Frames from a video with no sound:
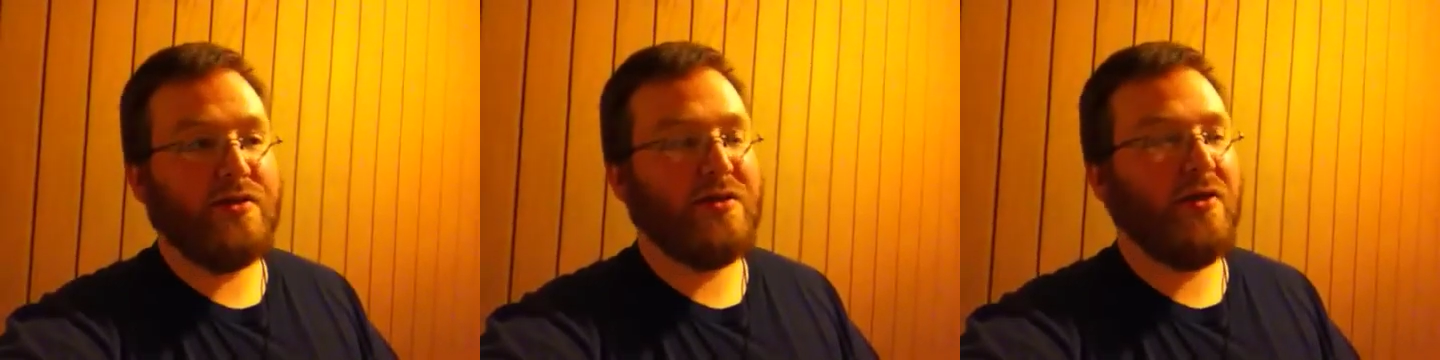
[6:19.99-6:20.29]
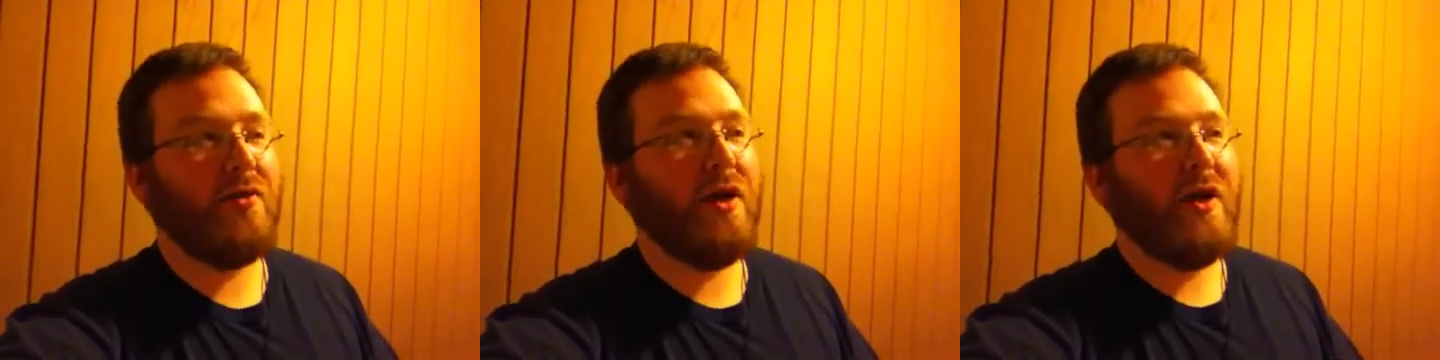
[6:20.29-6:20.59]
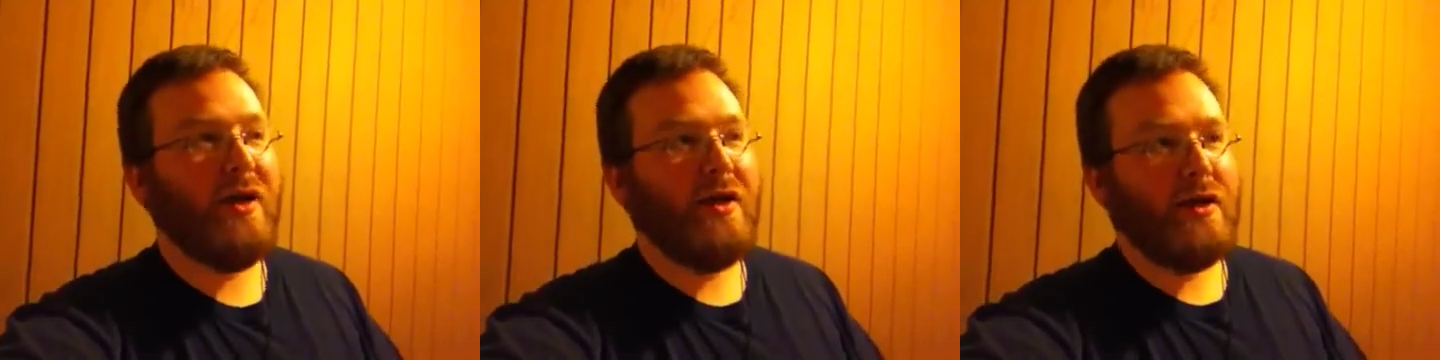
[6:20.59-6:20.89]
So,
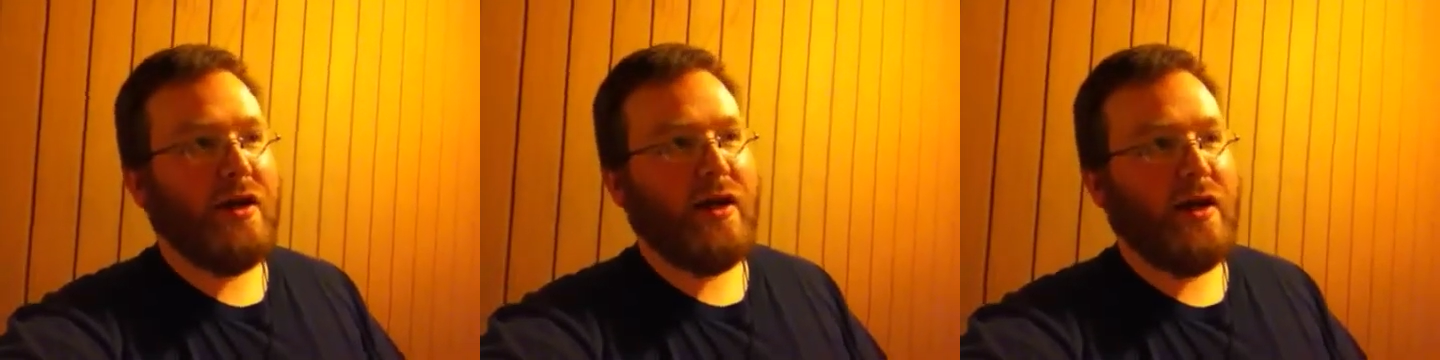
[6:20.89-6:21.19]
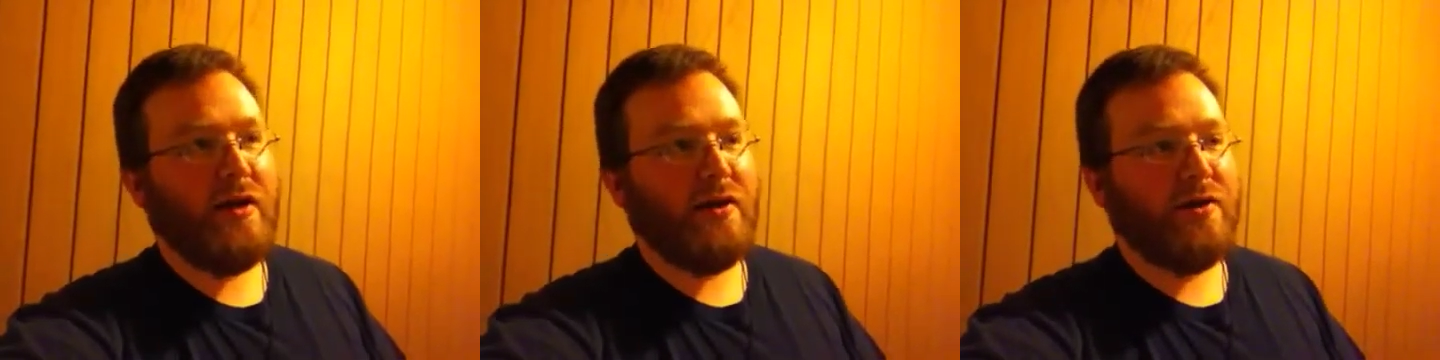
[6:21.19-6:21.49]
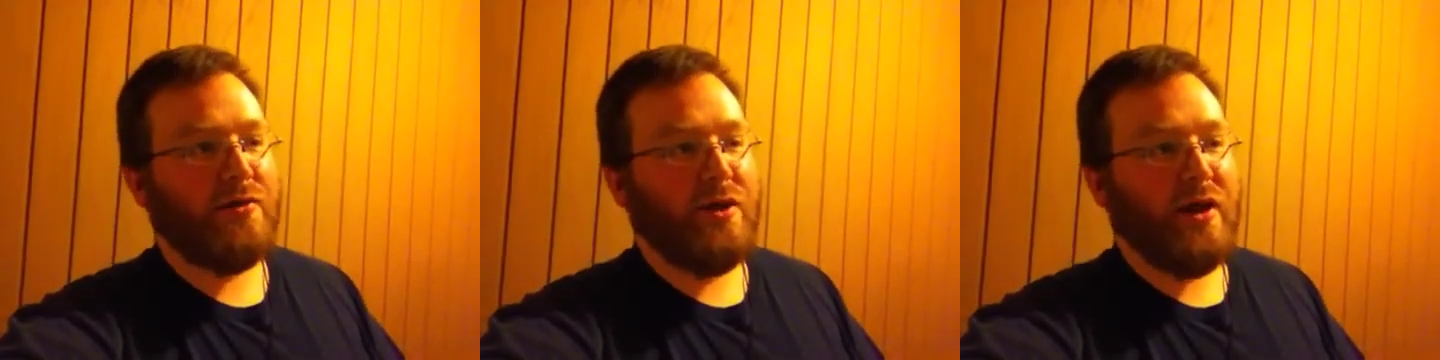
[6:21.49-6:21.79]
yeah,
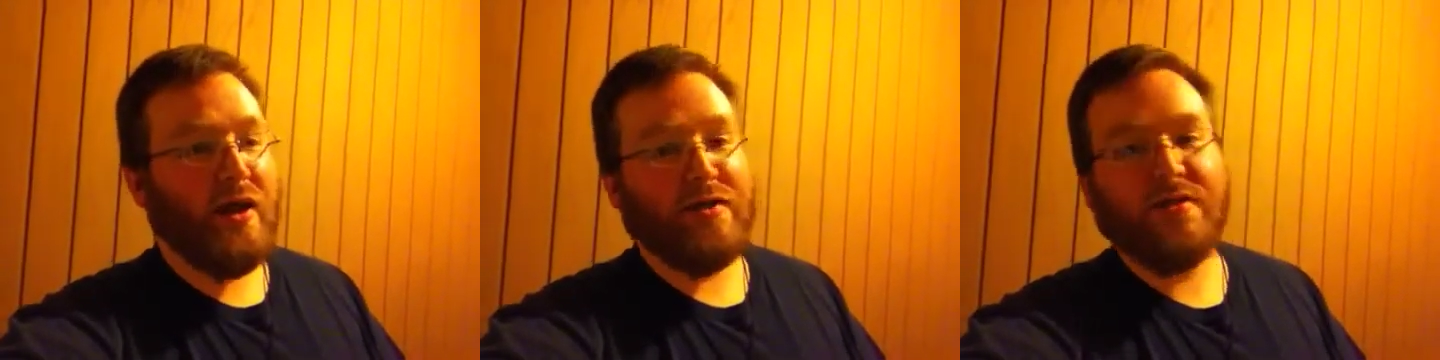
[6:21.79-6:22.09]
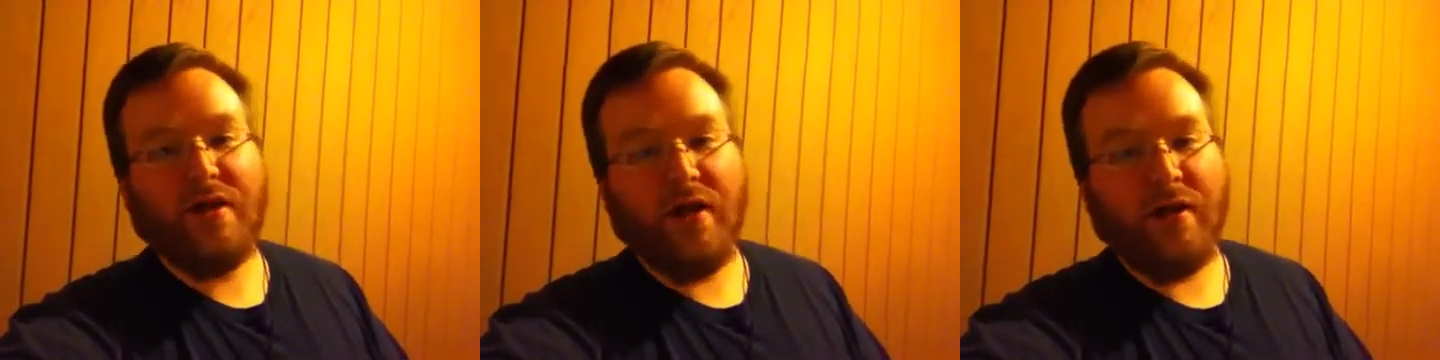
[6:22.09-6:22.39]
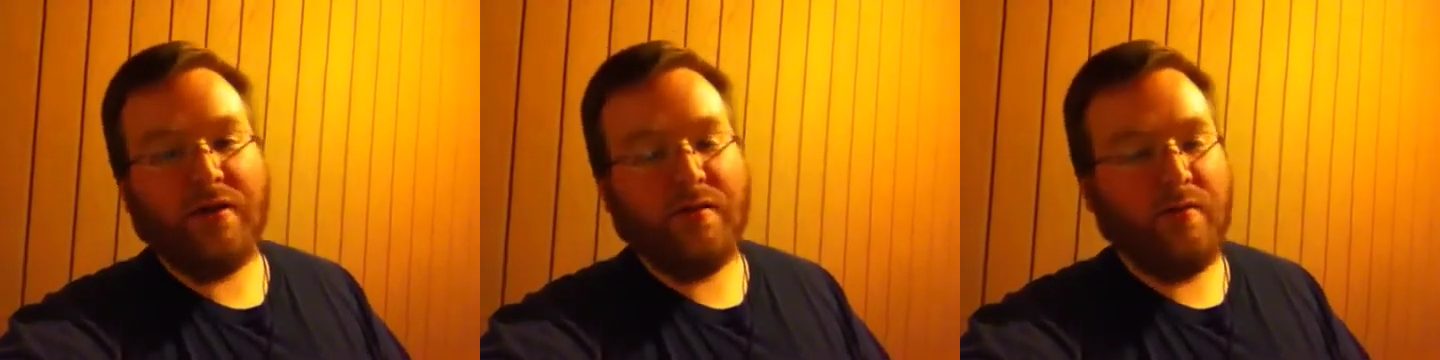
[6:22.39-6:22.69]
Alien 3 kind of sucked,